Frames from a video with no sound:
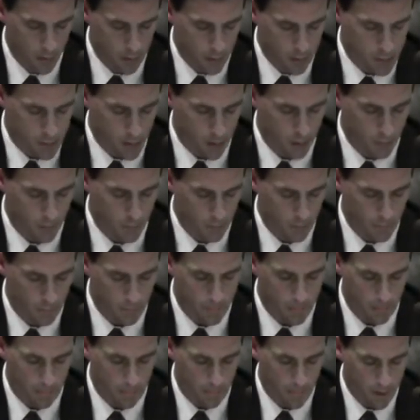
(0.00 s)
So,
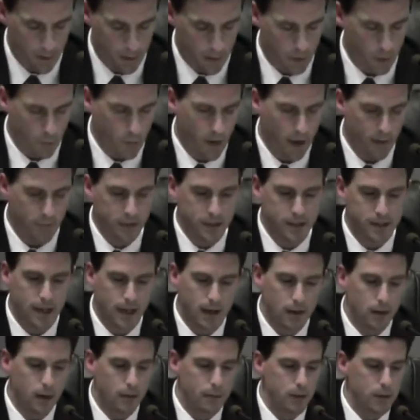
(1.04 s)
we have a
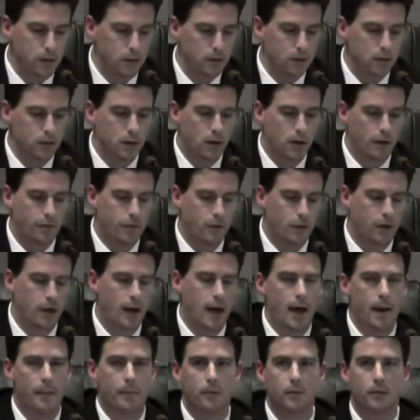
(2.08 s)
debt limit for
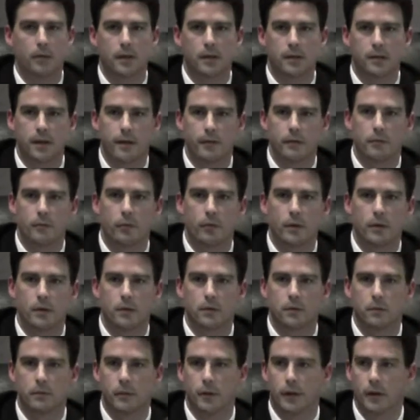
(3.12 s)
capital at
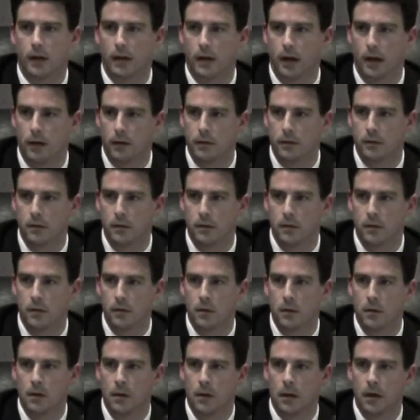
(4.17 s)
$7.2 million.
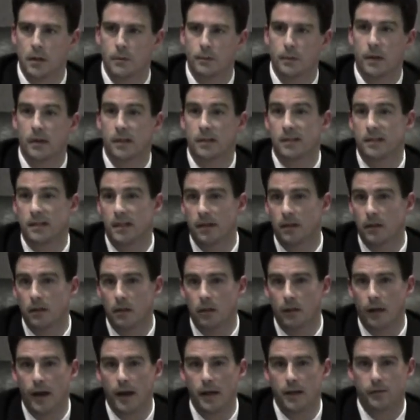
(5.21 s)
It's been exceeded
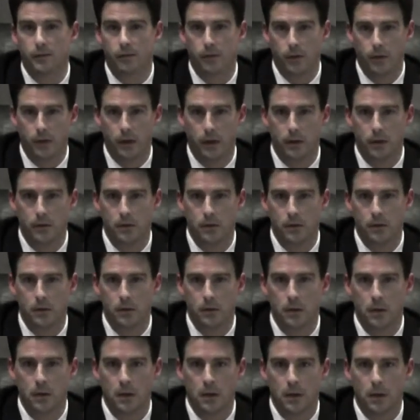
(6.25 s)
the last few years.
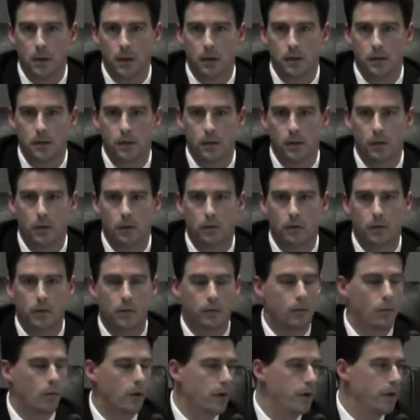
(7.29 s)
And so
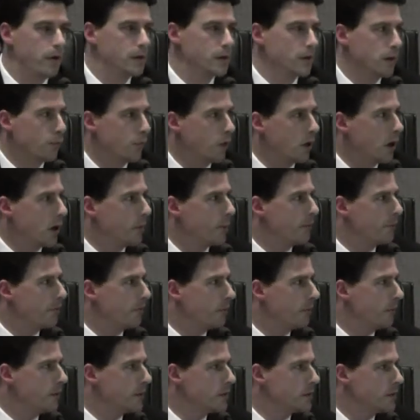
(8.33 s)
one of the things I brought up a
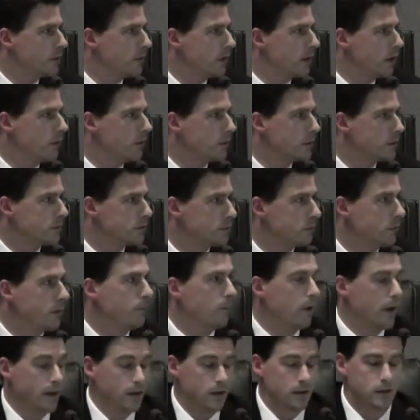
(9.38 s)
few months ago was we
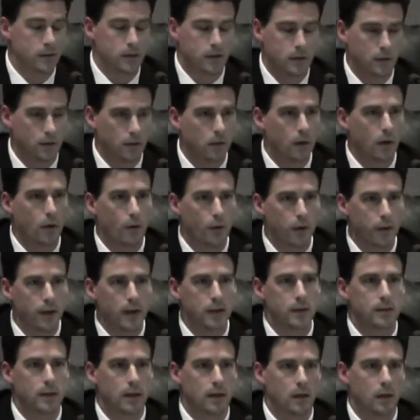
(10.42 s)
might consider lowering
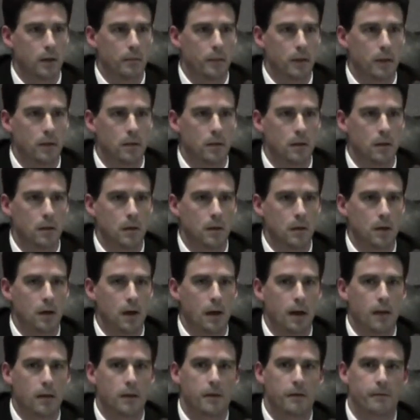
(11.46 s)
that debt limit
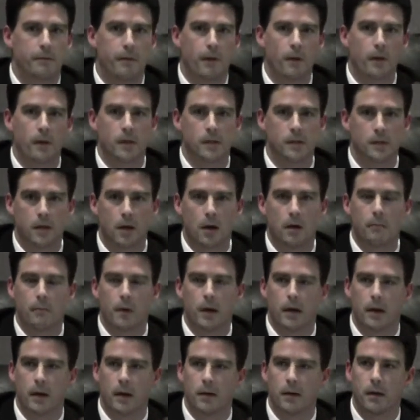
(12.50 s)
and then focusing our
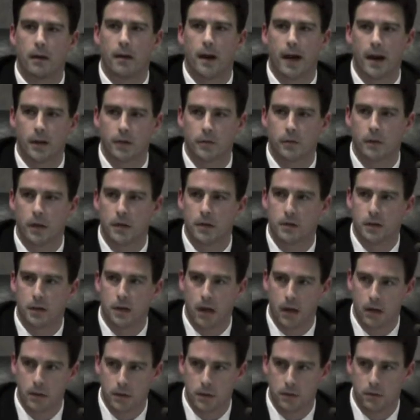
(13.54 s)
money on actual
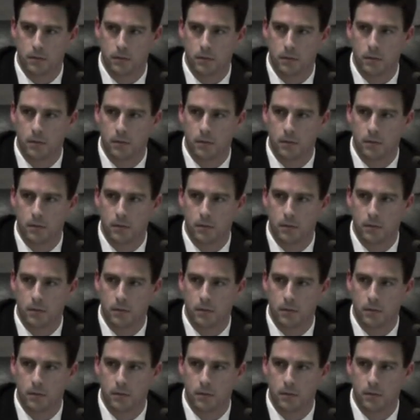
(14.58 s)
education.